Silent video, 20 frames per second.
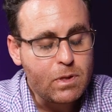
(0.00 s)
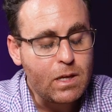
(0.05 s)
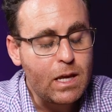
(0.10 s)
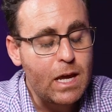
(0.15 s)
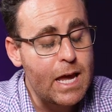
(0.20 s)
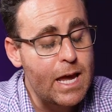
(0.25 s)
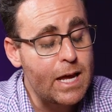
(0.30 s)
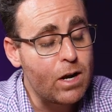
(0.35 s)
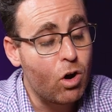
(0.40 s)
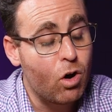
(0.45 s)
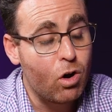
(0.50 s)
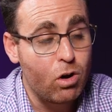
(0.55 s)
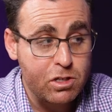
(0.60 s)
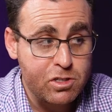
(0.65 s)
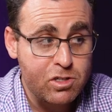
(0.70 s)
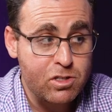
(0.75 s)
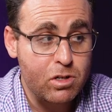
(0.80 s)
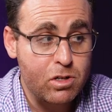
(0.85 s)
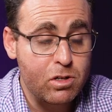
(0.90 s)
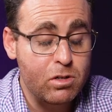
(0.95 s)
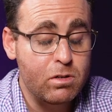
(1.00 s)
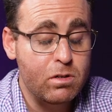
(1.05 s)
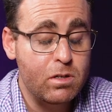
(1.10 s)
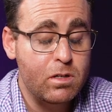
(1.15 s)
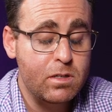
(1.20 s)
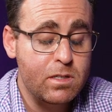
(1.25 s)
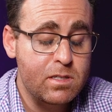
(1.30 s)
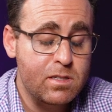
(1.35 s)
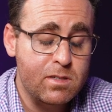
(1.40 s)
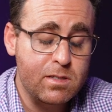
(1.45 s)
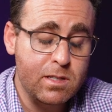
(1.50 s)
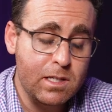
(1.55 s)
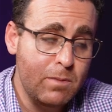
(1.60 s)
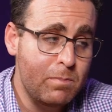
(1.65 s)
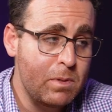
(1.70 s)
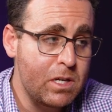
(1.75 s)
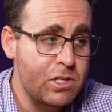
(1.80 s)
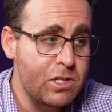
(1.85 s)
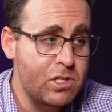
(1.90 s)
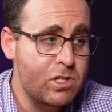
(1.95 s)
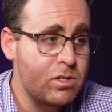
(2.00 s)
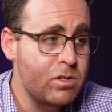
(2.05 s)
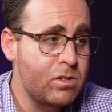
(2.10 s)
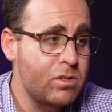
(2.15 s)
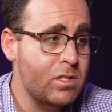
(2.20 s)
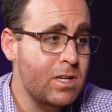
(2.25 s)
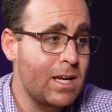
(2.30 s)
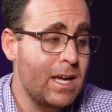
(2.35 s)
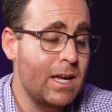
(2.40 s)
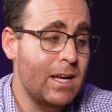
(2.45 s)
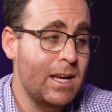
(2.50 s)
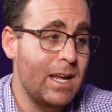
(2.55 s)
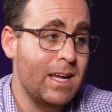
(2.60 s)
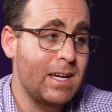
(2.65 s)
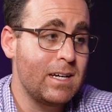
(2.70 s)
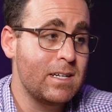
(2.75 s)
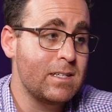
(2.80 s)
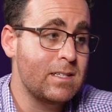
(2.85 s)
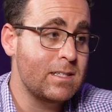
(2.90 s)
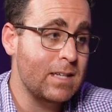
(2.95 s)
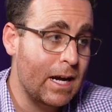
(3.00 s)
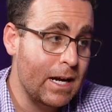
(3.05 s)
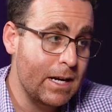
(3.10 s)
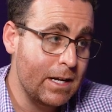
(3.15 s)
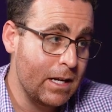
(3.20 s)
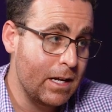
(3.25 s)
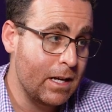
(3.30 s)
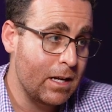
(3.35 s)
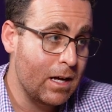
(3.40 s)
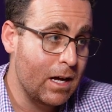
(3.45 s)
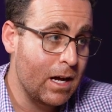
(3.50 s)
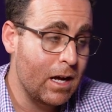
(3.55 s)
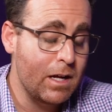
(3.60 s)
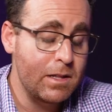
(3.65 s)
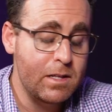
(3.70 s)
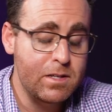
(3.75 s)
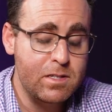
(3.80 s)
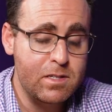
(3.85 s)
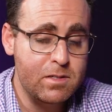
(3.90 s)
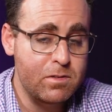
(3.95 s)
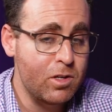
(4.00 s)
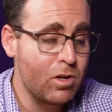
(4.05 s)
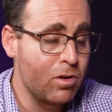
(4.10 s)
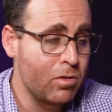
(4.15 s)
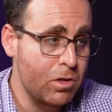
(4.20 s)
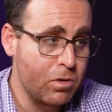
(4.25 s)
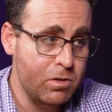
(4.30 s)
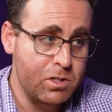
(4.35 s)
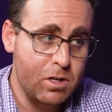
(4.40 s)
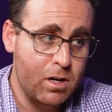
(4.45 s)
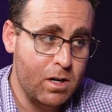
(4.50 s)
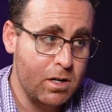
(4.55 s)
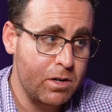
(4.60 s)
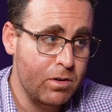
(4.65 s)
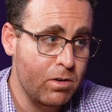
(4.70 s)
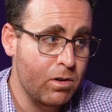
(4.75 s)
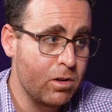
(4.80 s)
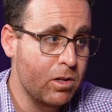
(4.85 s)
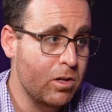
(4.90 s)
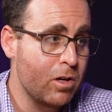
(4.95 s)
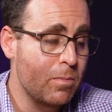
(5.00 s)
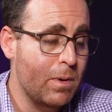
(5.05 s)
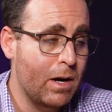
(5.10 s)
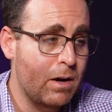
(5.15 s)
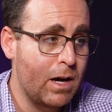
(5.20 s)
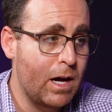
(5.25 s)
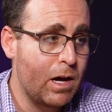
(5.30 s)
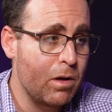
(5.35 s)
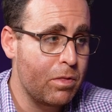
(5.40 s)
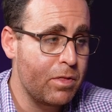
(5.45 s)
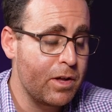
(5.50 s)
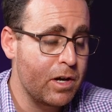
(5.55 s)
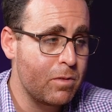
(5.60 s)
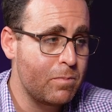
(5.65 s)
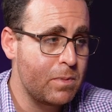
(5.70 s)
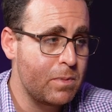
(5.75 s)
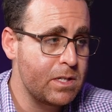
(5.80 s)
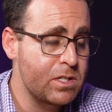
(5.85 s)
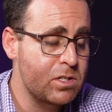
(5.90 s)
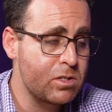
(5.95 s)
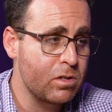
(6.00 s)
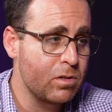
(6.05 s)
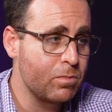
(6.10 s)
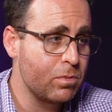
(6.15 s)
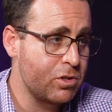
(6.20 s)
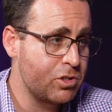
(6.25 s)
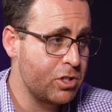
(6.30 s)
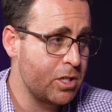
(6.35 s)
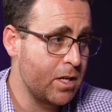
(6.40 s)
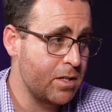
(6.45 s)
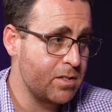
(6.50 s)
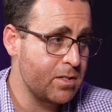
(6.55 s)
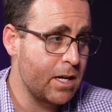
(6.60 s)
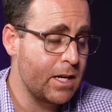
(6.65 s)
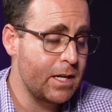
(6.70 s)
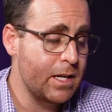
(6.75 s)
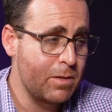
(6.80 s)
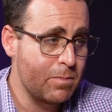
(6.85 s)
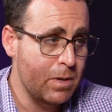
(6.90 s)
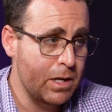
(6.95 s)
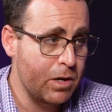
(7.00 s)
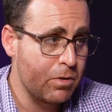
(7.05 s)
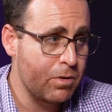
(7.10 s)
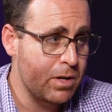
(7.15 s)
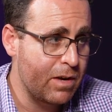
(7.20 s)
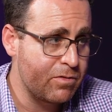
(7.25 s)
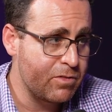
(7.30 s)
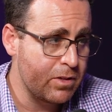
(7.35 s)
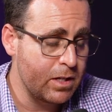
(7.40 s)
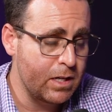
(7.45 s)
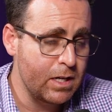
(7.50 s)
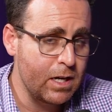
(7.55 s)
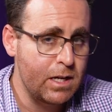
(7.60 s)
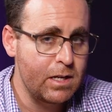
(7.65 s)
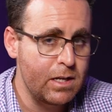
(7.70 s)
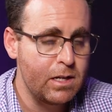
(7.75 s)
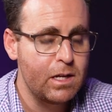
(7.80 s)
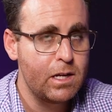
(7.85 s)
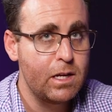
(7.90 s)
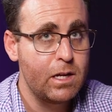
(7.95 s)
And also sleep issues and anxiety. This is, you were talking earlier about how therapists are approaching anxiety by going after the gut.